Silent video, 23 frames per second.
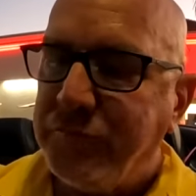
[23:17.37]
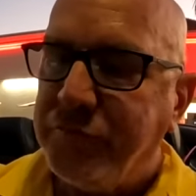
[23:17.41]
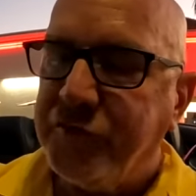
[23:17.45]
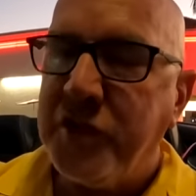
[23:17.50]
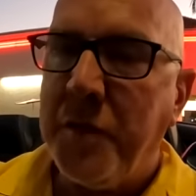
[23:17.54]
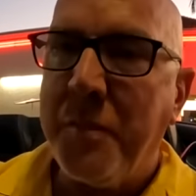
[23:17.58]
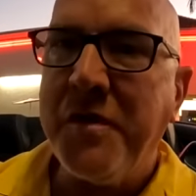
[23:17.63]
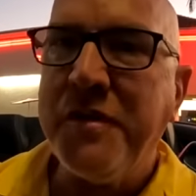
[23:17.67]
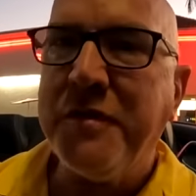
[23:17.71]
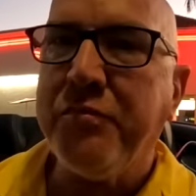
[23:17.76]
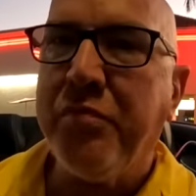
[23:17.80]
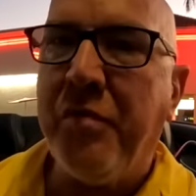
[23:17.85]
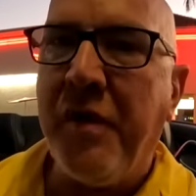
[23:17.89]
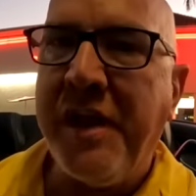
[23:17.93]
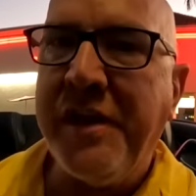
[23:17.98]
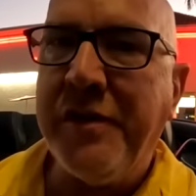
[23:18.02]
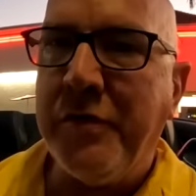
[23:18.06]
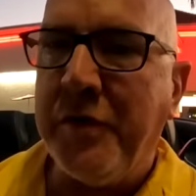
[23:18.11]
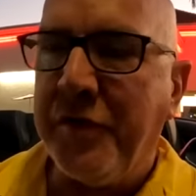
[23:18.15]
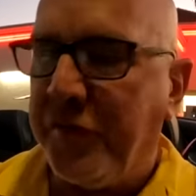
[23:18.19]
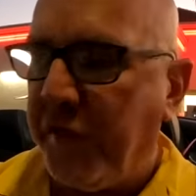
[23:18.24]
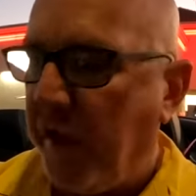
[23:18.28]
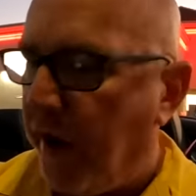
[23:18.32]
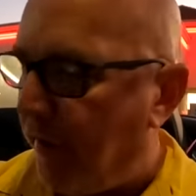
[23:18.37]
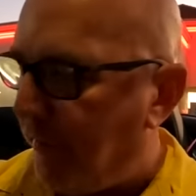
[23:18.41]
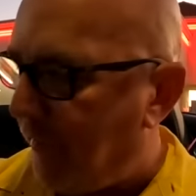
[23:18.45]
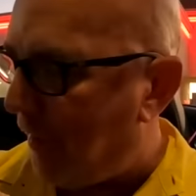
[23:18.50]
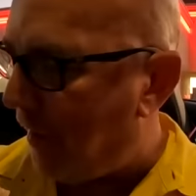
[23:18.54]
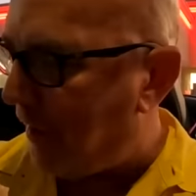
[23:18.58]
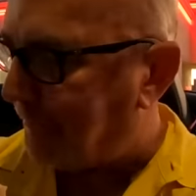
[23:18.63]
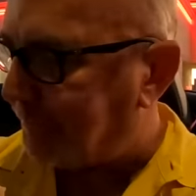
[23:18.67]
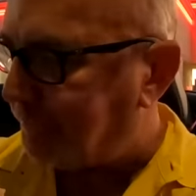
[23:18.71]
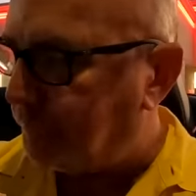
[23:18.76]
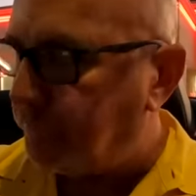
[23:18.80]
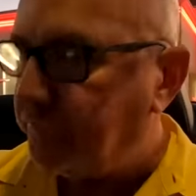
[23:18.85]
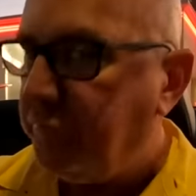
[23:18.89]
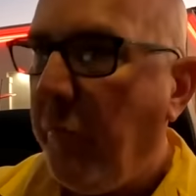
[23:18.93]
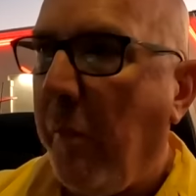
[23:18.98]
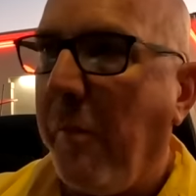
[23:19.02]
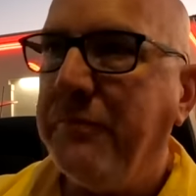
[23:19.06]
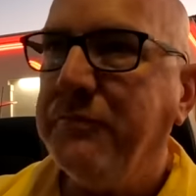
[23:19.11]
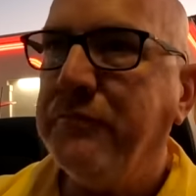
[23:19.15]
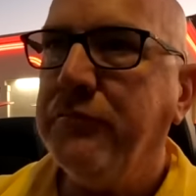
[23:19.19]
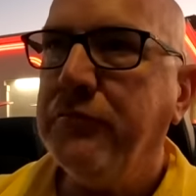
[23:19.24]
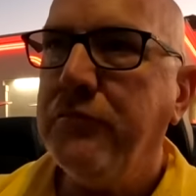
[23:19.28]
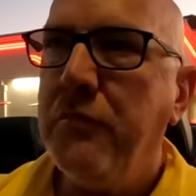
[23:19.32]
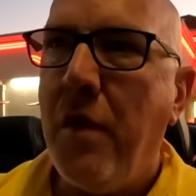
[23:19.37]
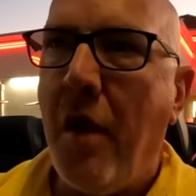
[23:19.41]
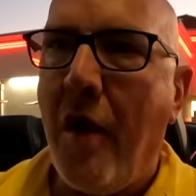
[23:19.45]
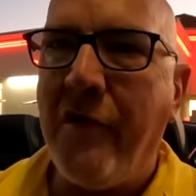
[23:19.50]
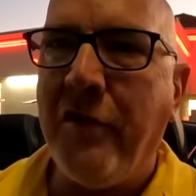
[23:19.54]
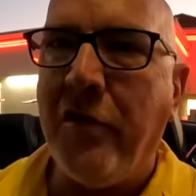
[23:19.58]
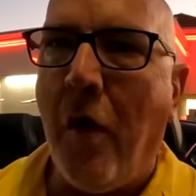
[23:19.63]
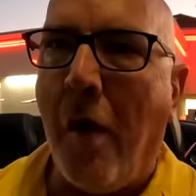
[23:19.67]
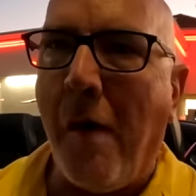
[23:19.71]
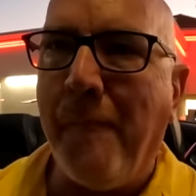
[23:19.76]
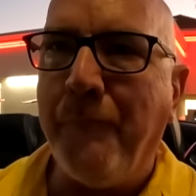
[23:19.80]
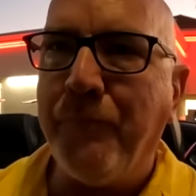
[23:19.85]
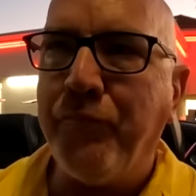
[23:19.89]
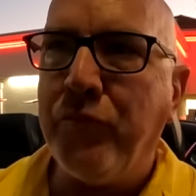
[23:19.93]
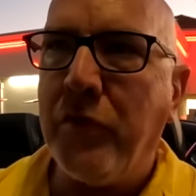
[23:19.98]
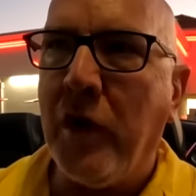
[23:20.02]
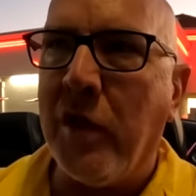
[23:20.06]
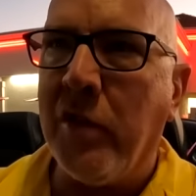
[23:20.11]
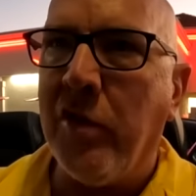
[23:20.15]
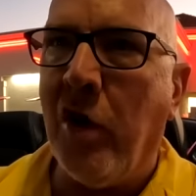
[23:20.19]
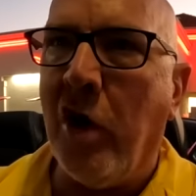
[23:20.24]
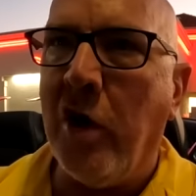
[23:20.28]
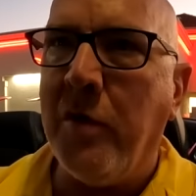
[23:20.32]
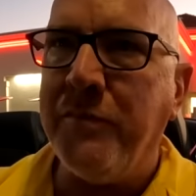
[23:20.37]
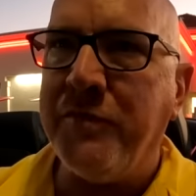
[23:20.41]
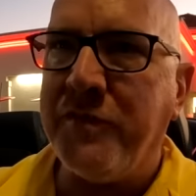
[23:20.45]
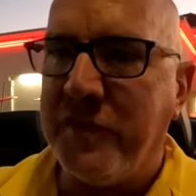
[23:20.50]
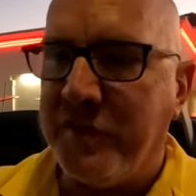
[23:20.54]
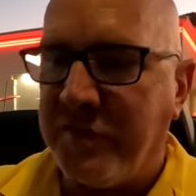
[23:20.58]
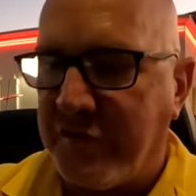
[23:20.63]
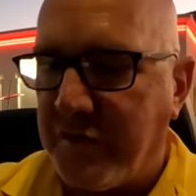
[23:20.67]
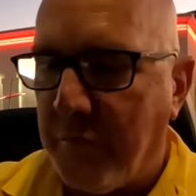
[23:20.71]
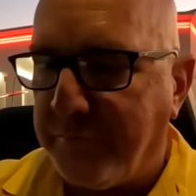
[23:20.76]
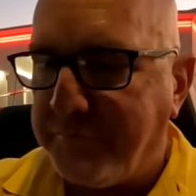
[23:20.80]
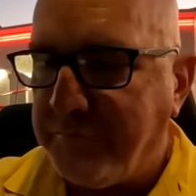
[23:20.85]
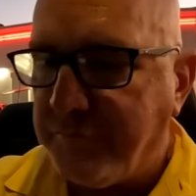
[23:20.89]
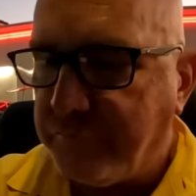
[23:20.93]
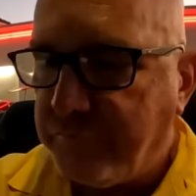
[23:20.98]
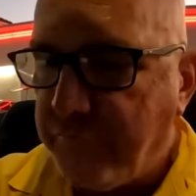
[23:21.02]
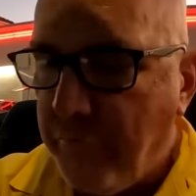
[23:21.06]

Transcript: Somebody's playing with their uh, al alarm system.